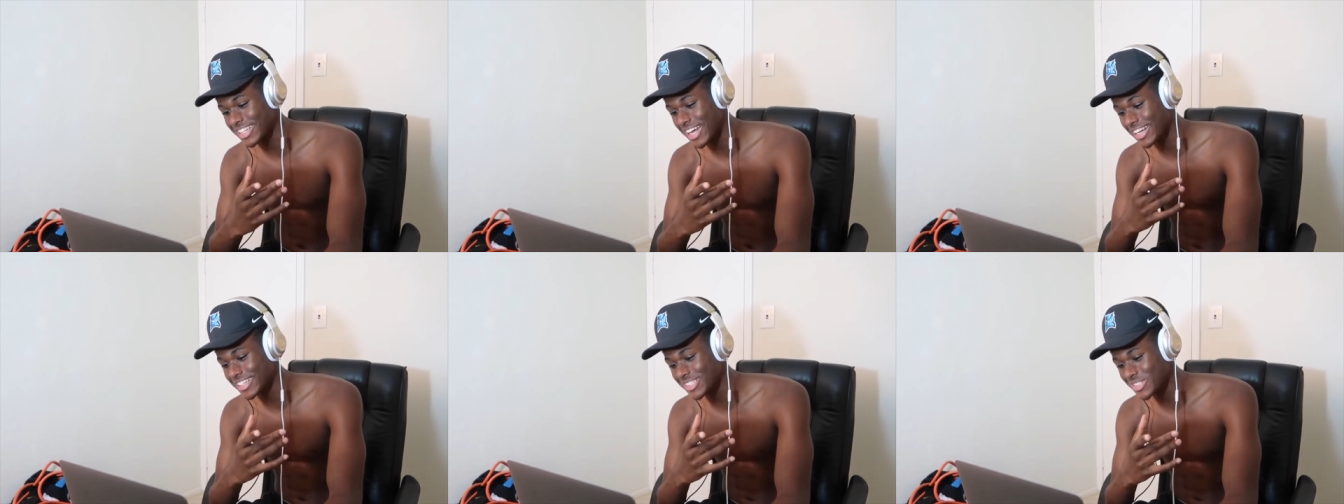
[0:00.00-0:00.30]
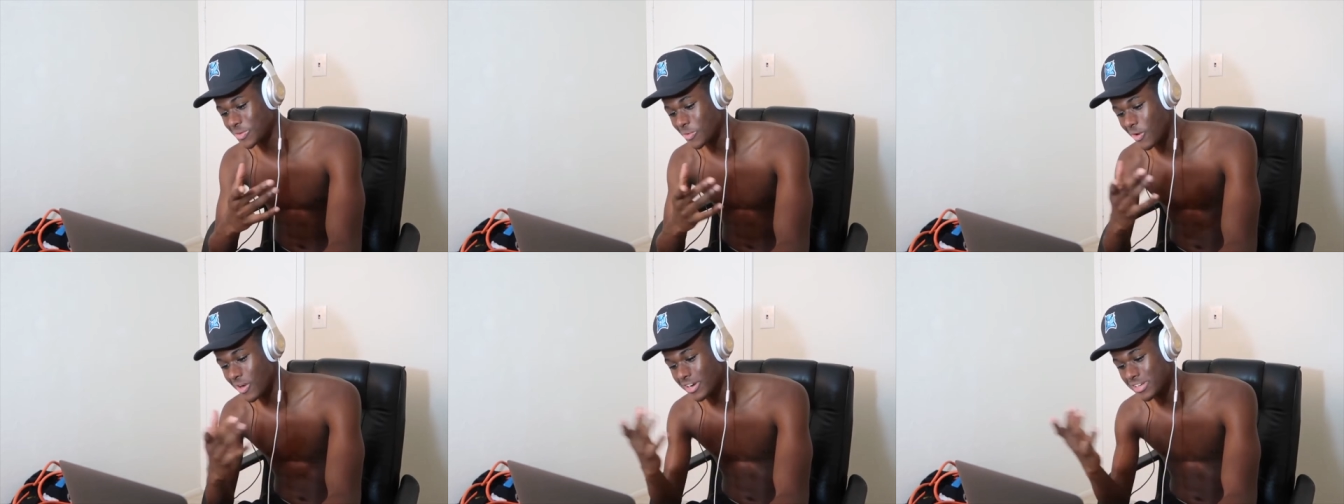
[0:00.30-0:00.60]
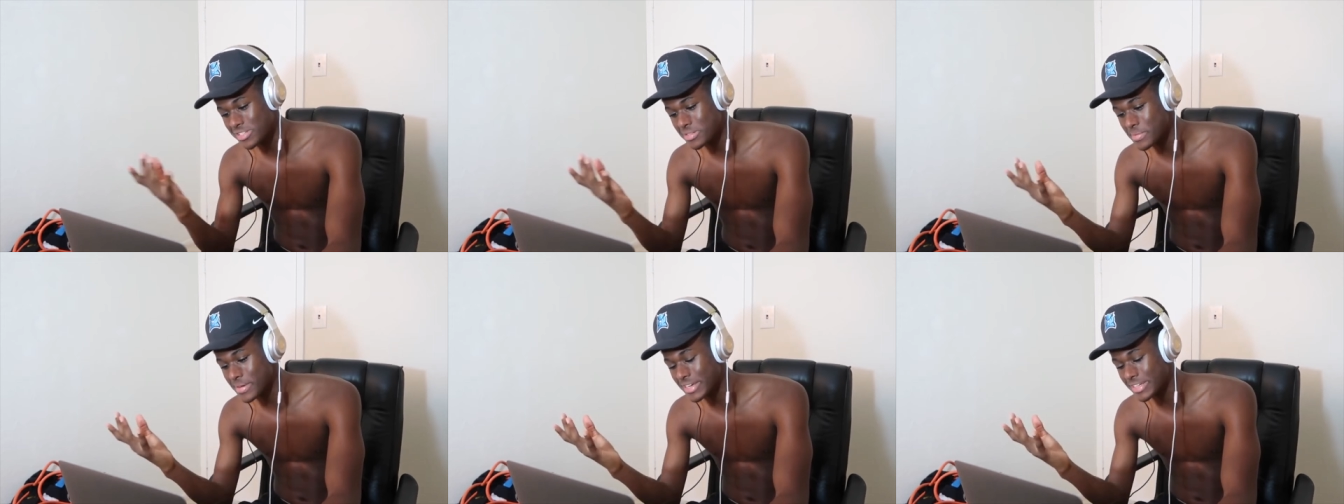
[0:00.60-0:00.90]
I just
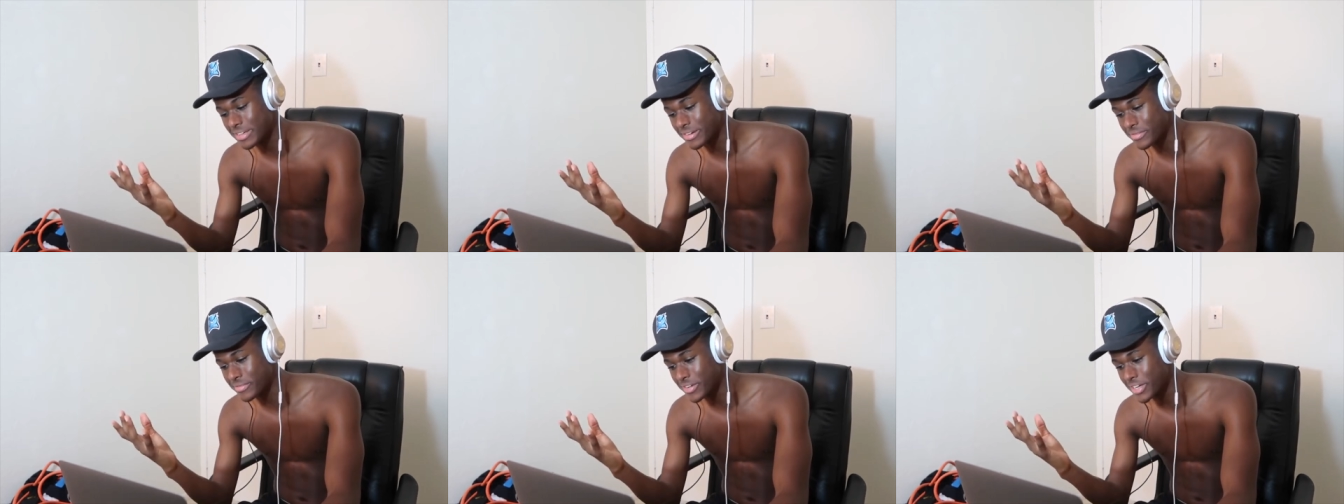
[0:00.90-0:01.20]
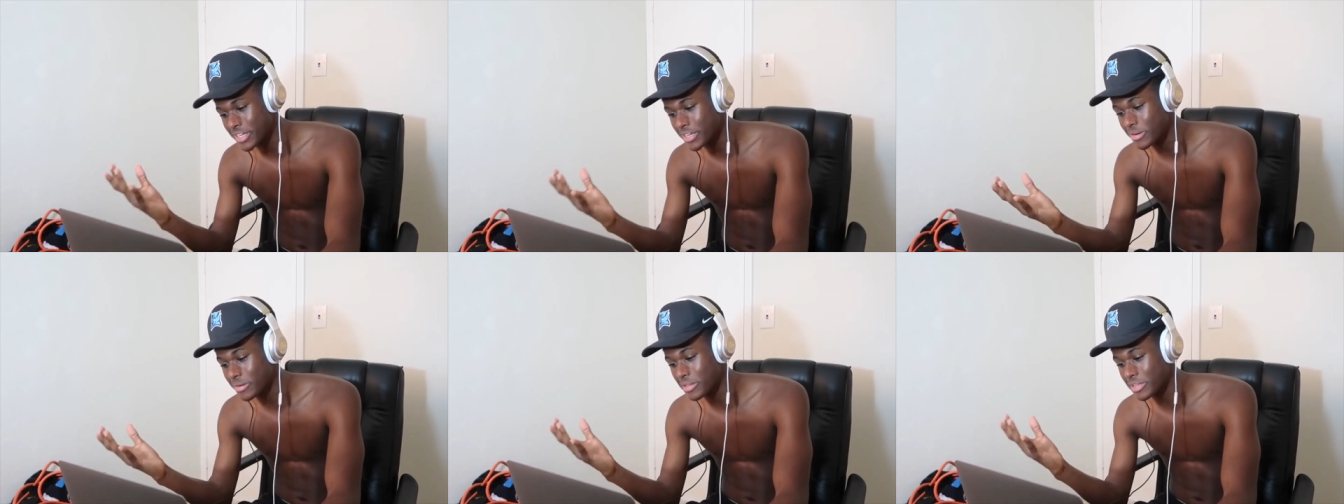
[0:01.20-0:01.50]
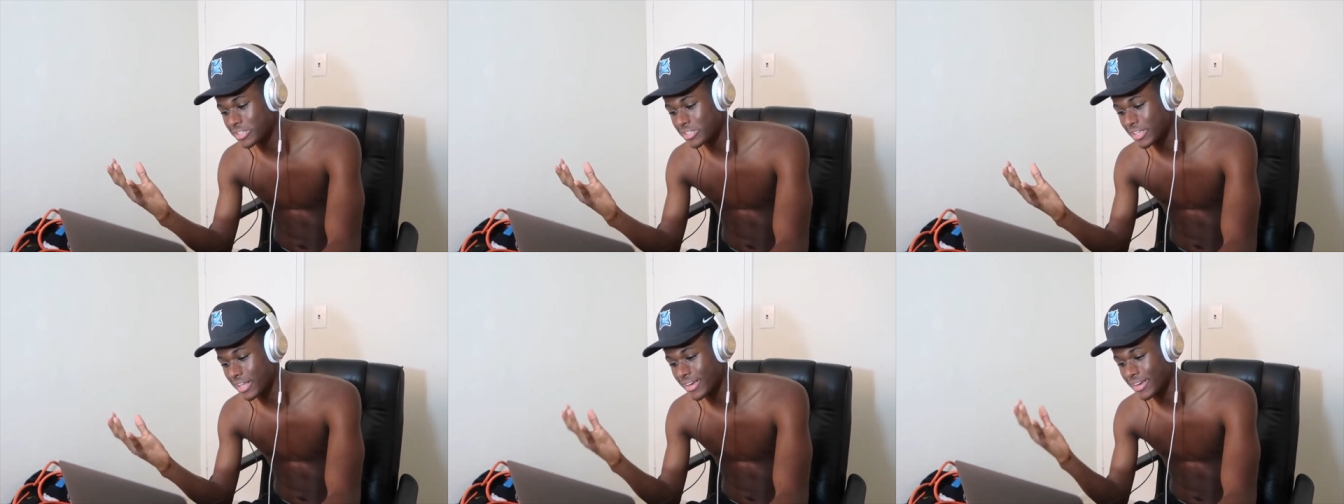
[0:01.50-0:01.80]
wanted to make a video
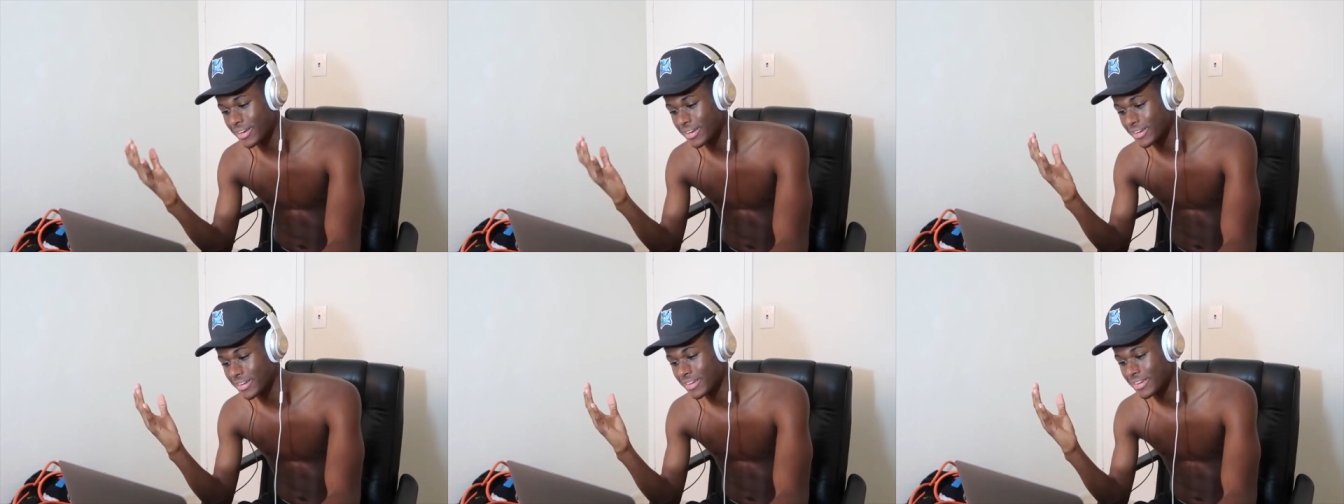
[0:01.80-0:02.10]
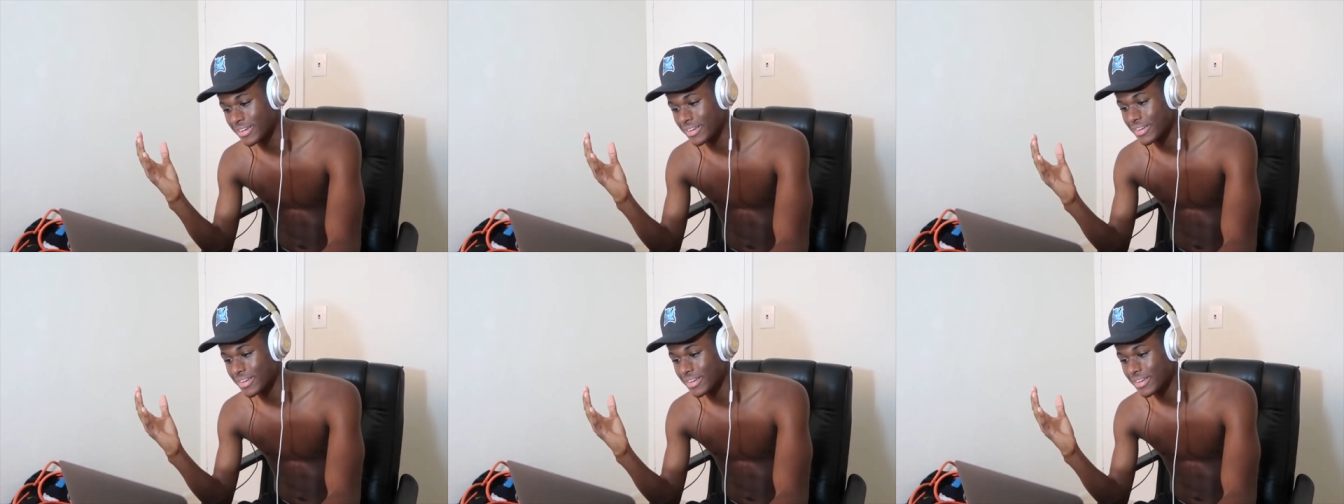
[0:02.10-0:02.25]
that's like